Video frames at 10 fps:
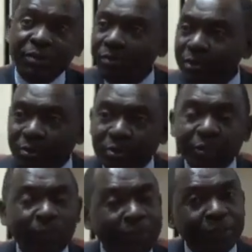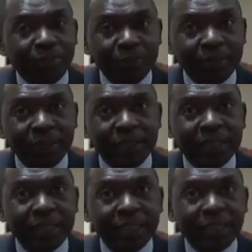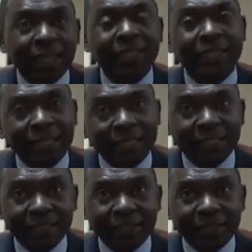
we talked party politics, and it ended.